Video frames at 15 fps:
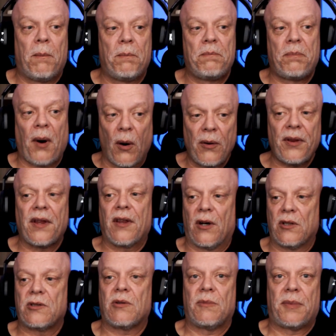Both of
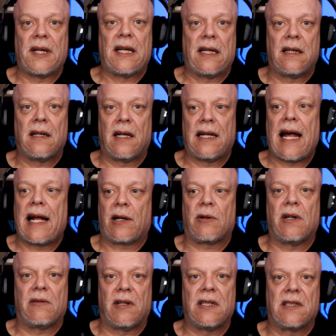those would be an
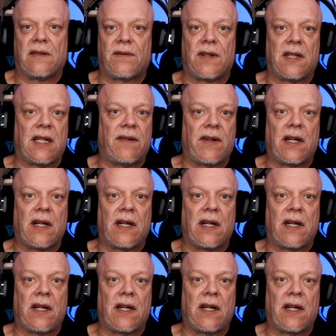adequate reason for leaving.